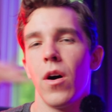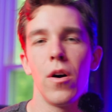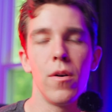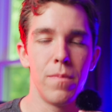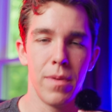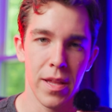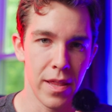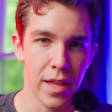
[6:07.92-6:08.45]

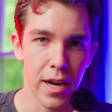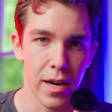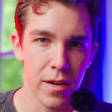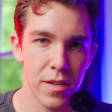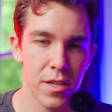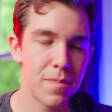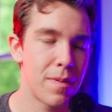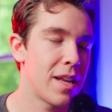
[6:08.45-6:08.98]
all been there,
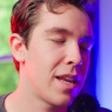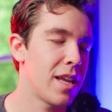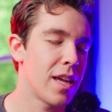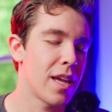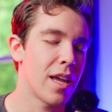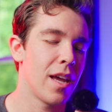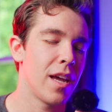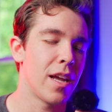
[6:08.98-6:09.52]

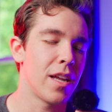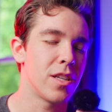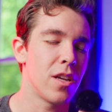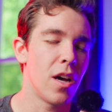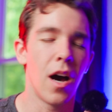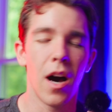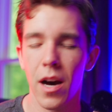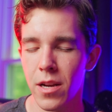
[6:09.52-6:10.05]
spending a
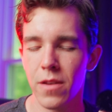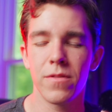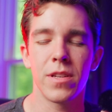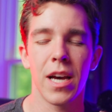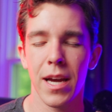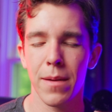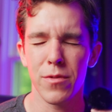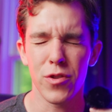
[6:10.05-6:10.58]
ton of
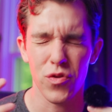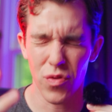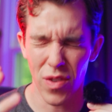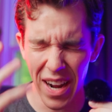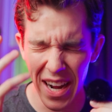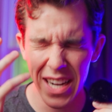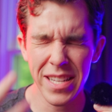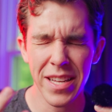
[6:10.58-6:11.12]
time
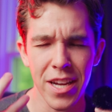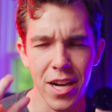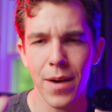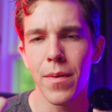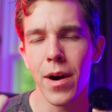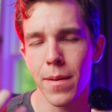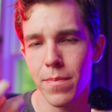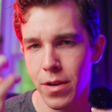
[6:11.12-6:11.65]
trying to
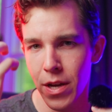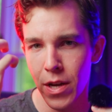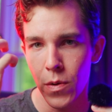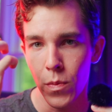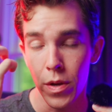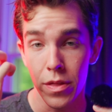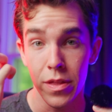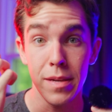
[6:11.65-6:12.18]
come up
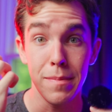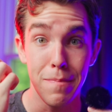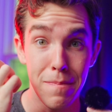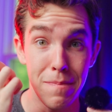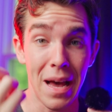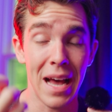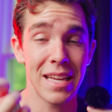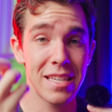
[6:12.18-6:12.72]
with the
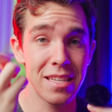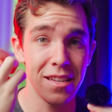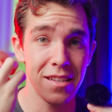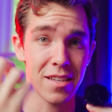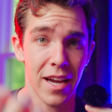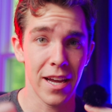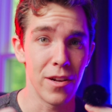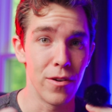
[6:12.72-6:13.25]
best
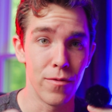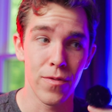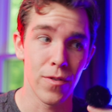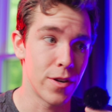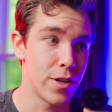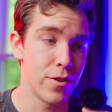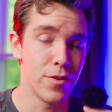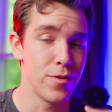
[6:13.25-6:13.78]
title
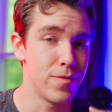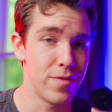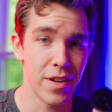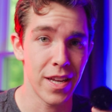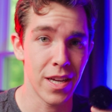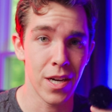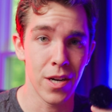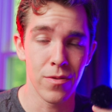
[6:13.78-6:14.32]
for your new
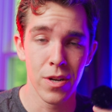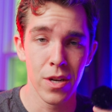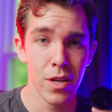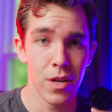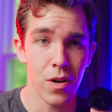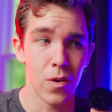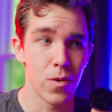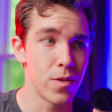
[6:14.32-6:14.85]
video,
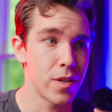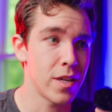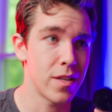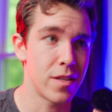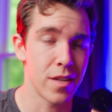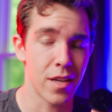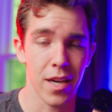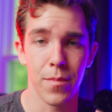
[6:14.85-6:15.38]
only
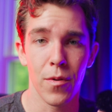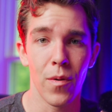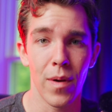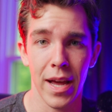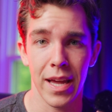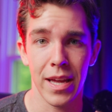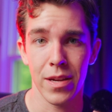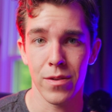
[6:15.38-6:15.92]
to come
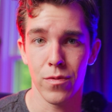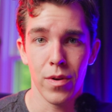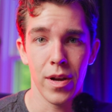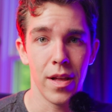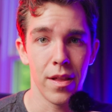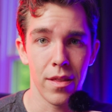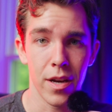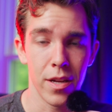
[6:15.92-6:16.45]
away
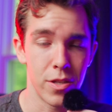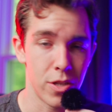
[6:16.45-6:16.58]
with a